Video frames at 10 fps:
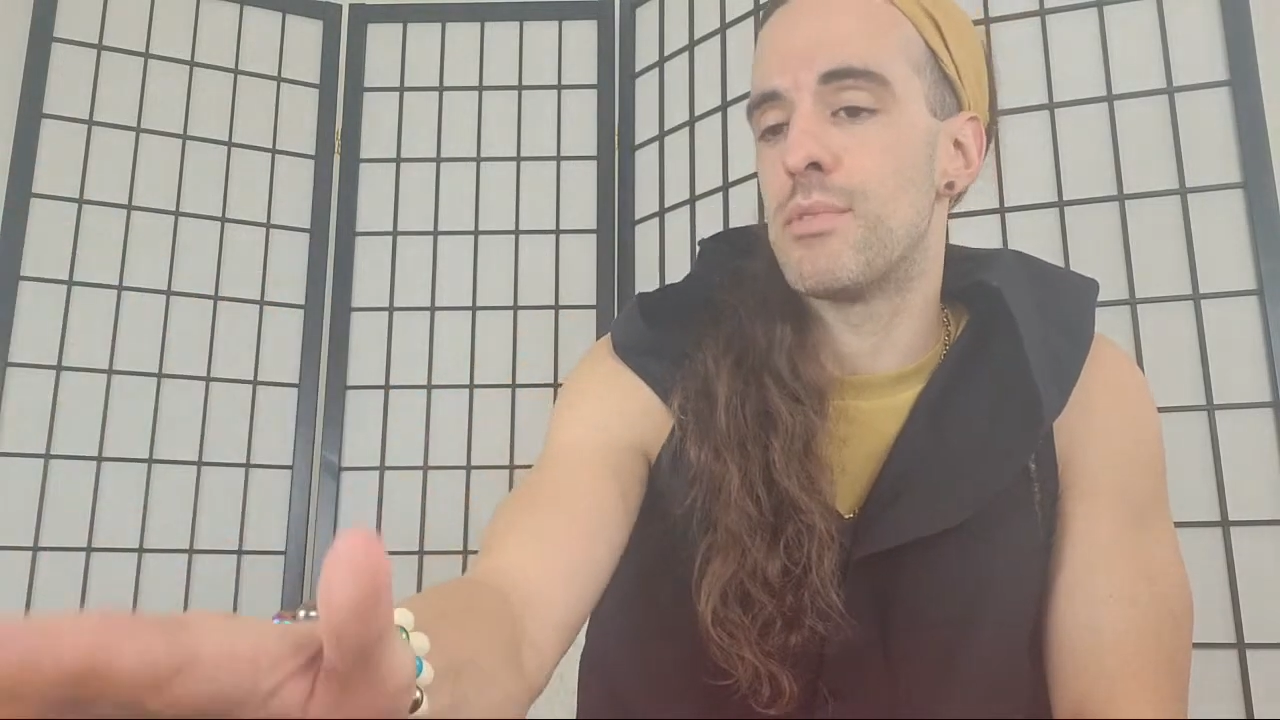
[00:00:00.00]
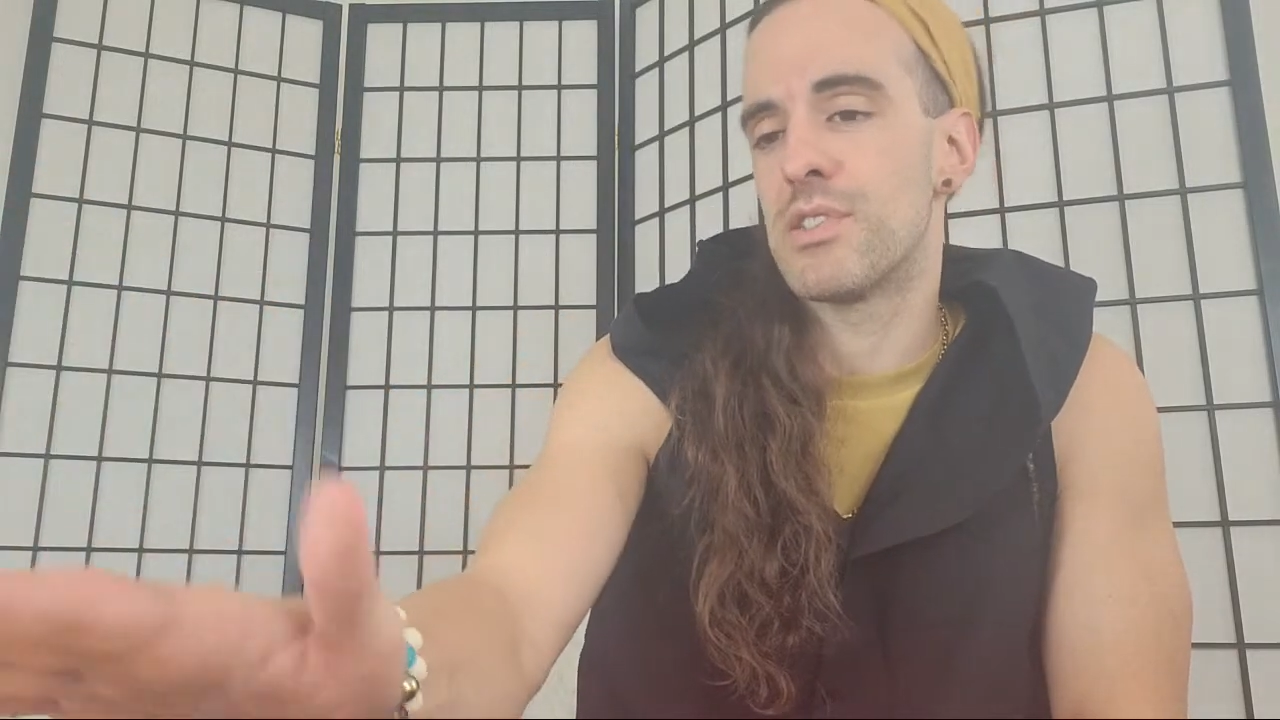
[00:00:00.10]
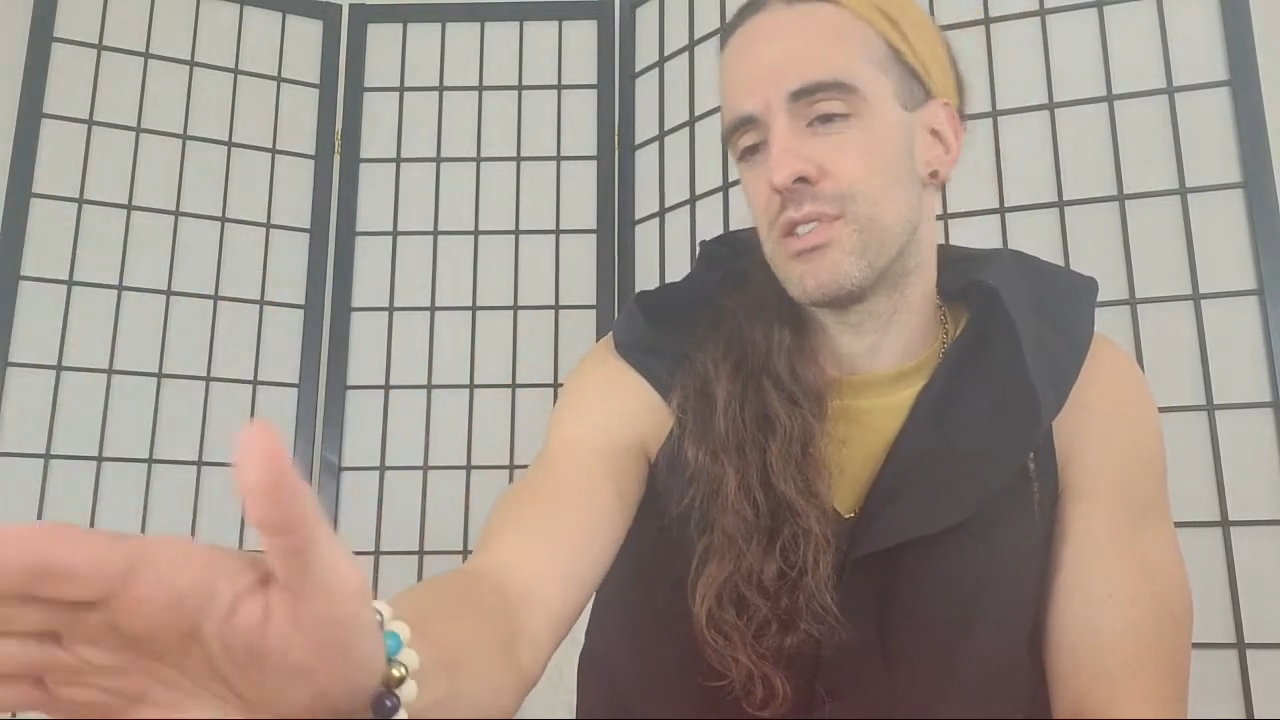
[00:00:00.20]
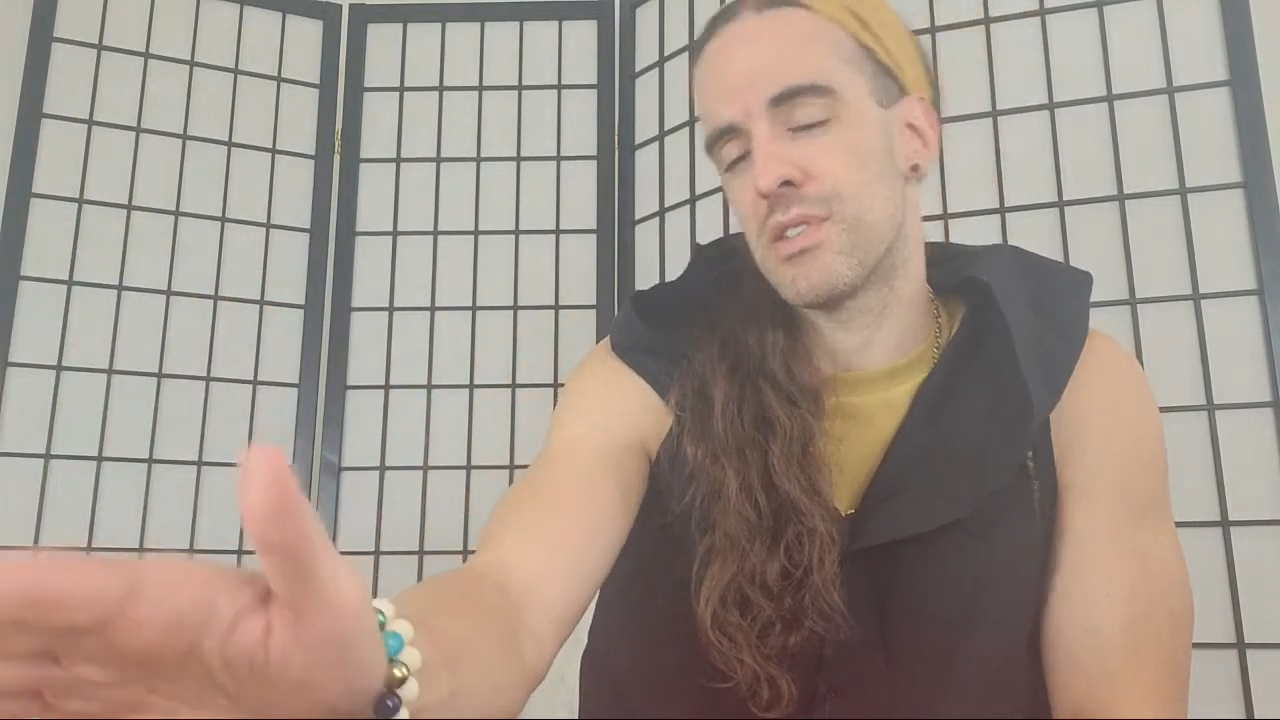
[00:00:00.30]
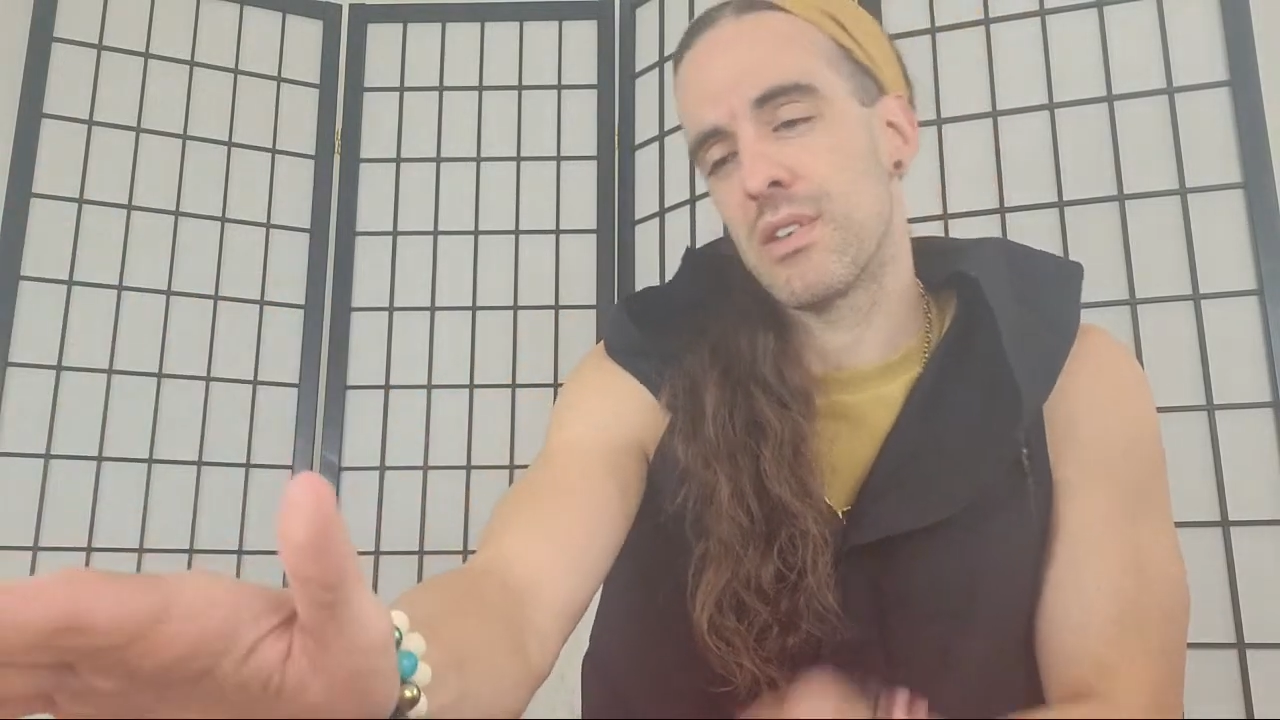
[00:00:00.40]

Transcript: This is,